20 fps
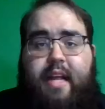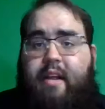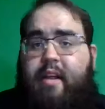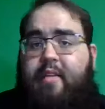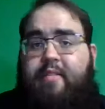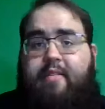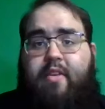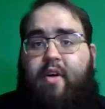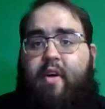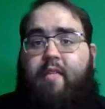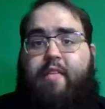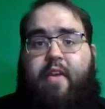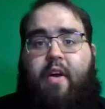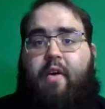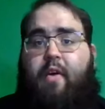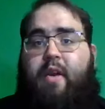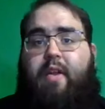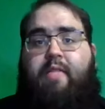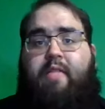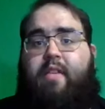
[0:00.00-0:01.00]
I don't even know if
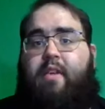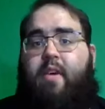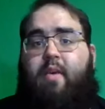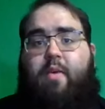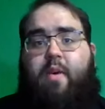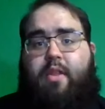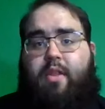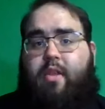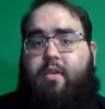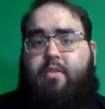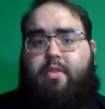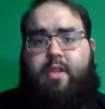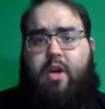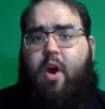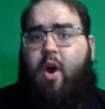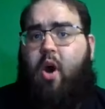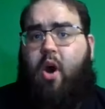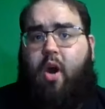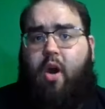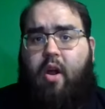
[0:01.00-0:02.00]
y'all even know what those
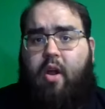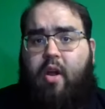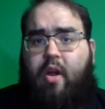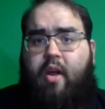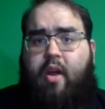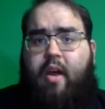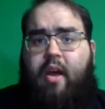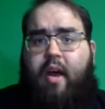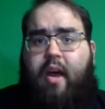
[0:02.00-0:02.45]
are.